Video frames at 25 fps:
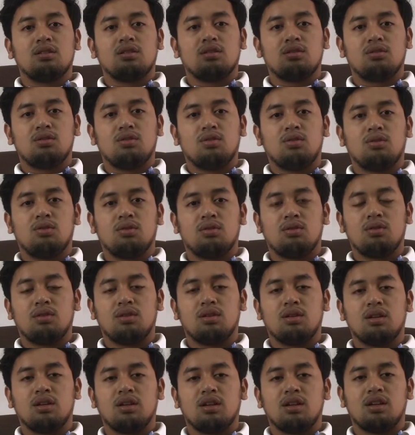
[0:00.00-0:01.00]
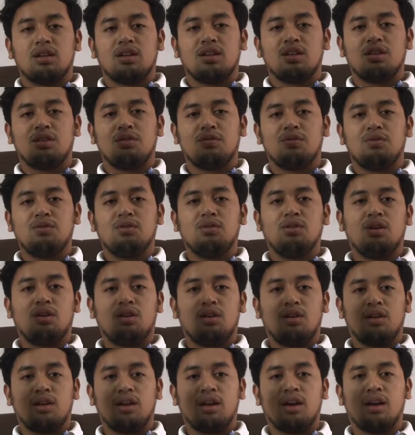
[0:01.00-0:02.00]
So if you
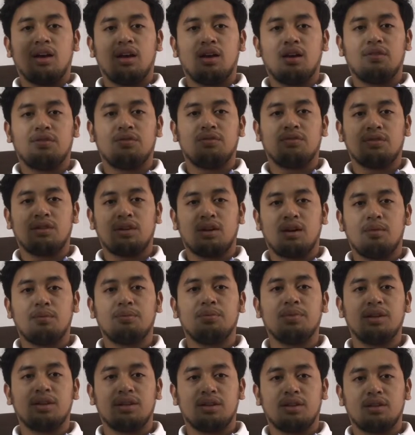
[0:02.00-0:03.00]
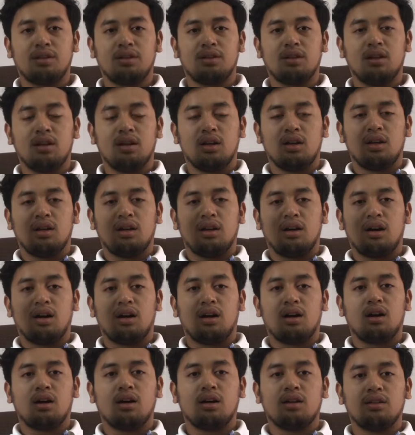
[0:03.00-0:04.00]
all have company
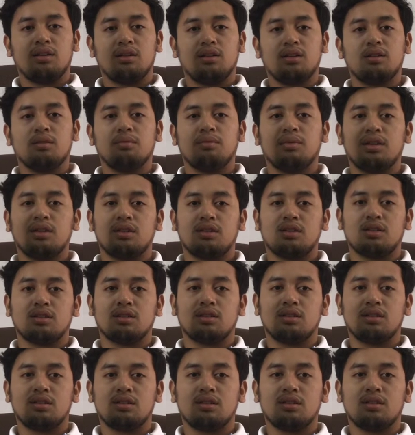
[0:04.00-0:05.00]
in Malaysia,